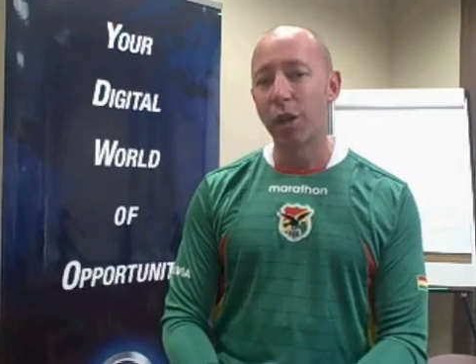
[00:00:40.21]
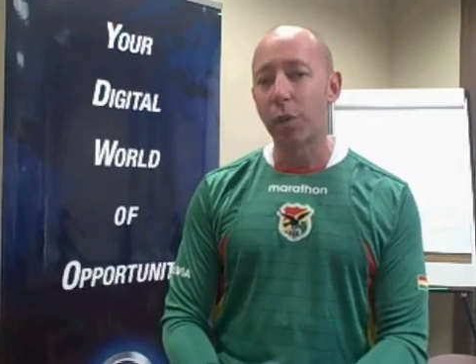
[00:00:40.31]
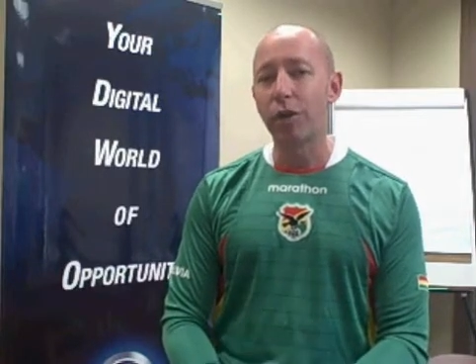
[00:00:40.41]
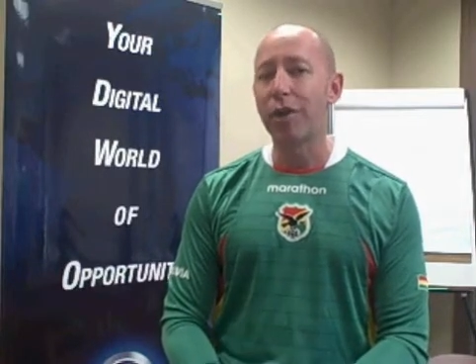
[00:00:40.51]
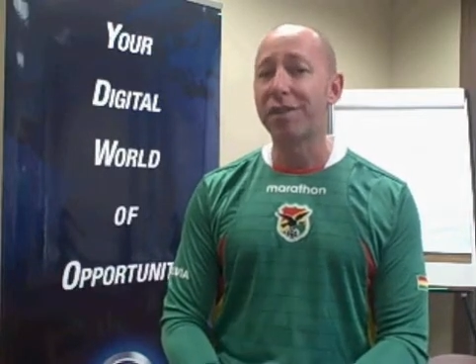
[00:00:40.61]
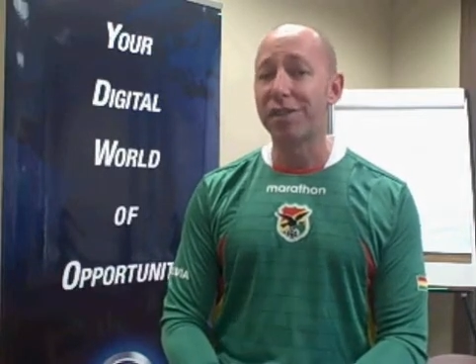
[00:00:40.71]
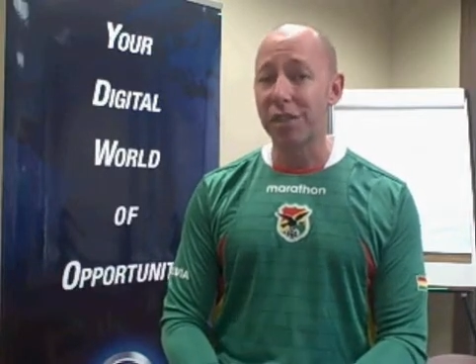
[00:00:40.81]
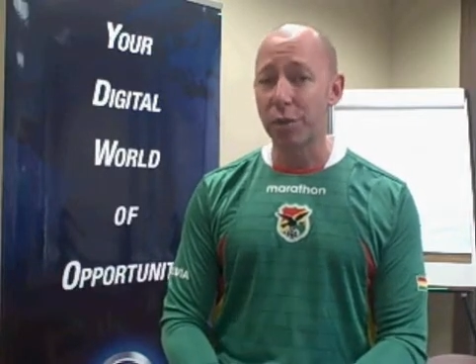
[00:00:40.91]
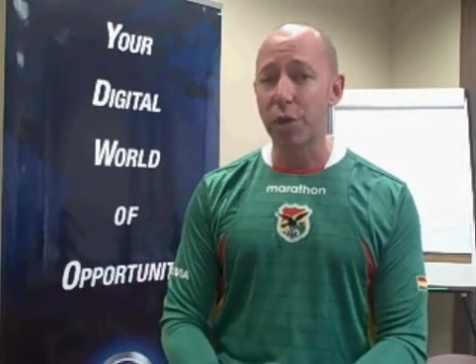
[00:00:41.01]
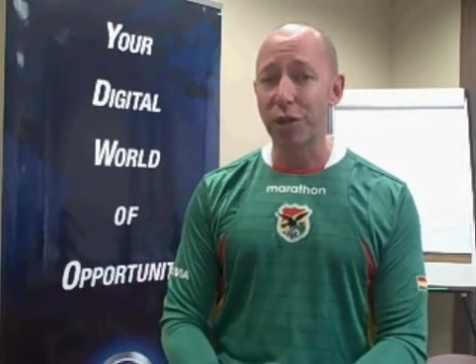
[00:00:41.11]
Well, you have
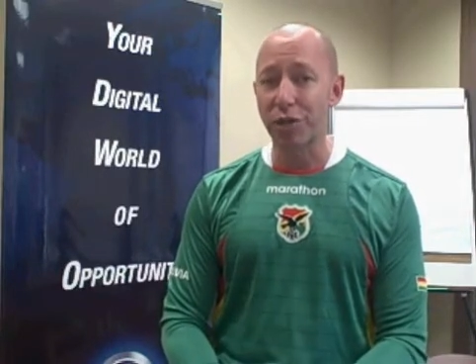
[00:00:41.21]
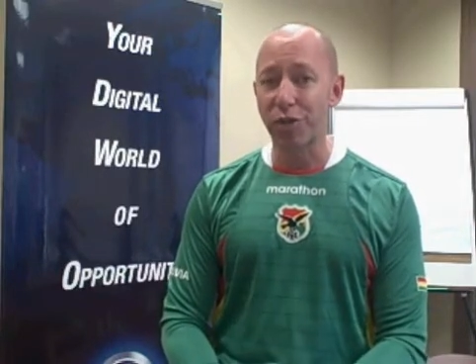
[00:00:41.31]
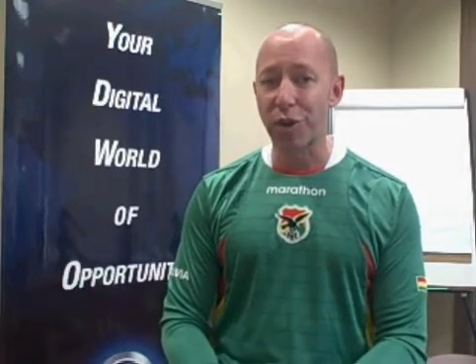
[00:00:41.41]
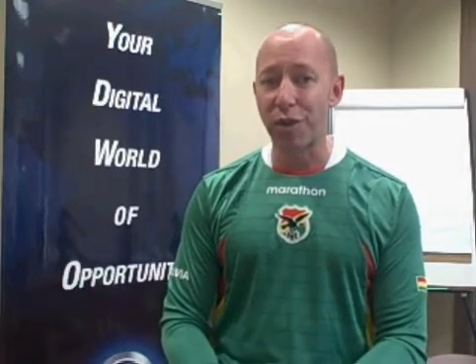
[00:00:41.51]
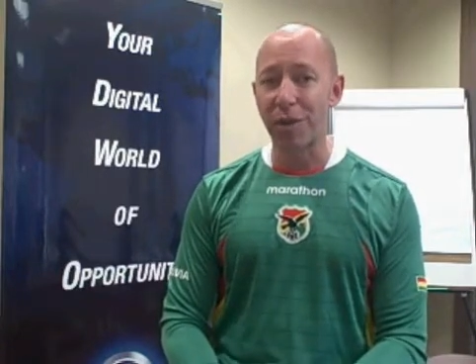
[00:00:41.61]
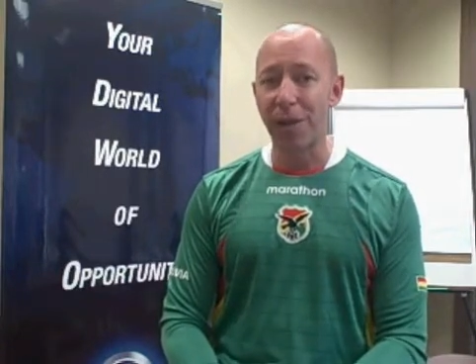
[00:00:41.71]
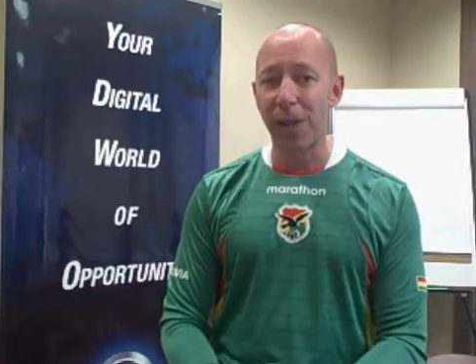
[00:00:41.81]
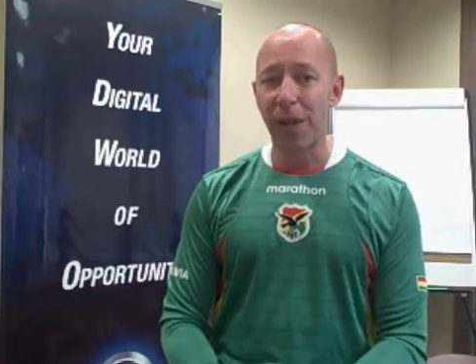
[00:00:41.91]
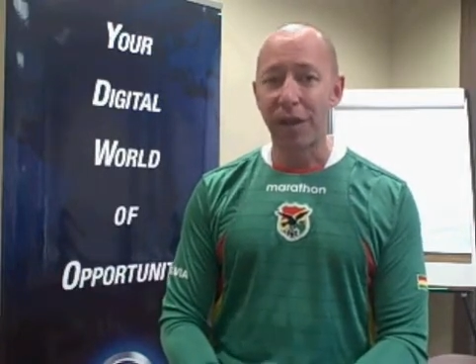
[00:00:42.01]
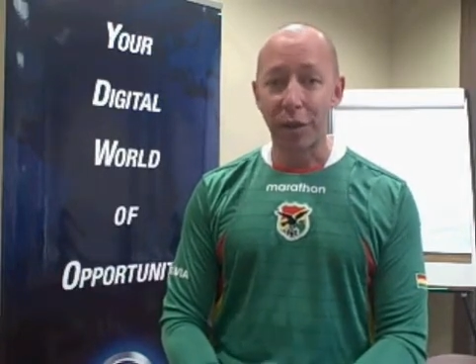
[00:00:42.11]
zero control.
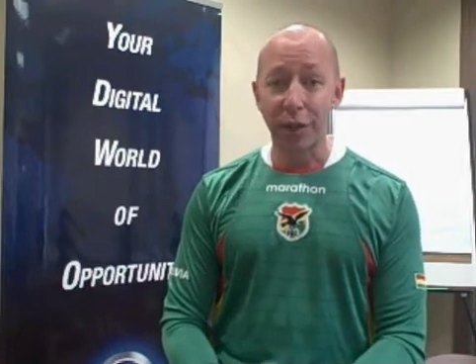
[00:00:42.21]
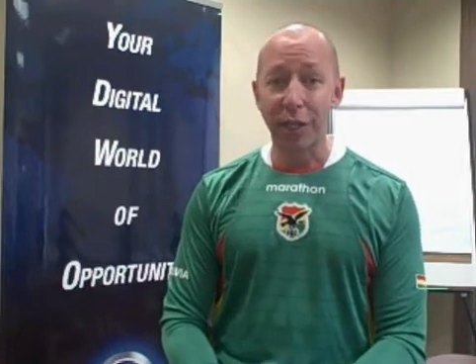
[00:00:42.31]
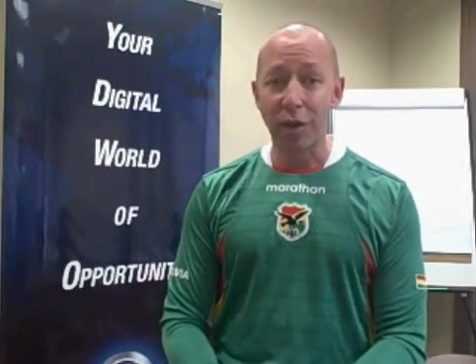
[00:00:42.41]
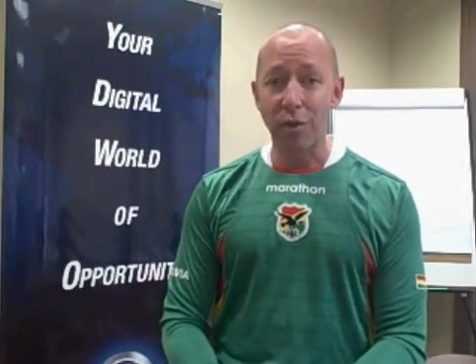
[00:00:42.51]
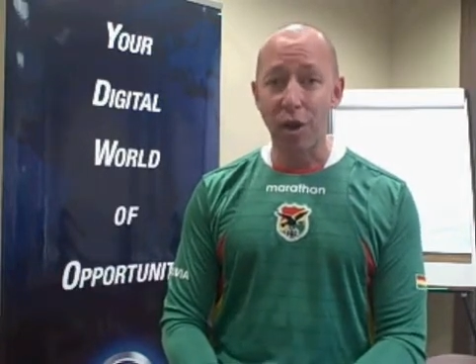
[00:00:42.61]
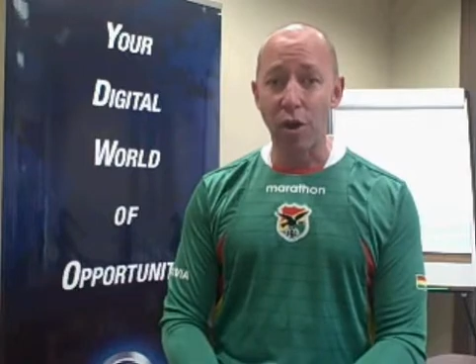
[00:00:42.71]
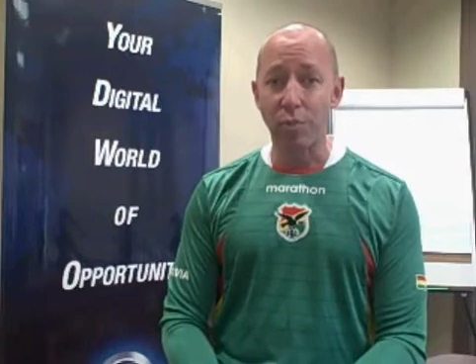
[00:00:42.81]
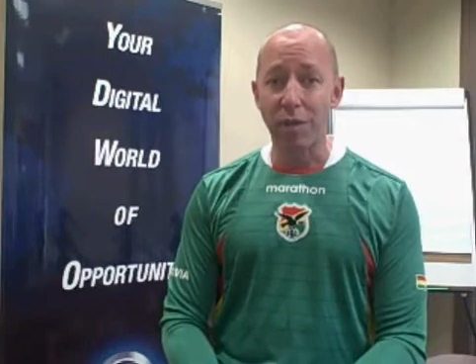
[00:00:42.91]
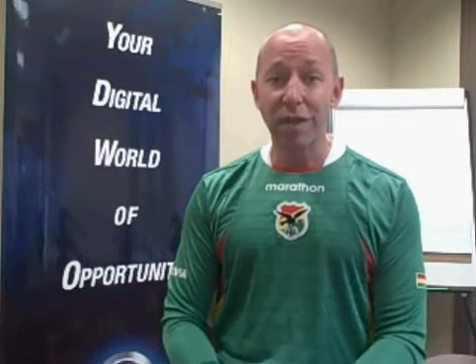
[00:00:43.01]
They're going to go home.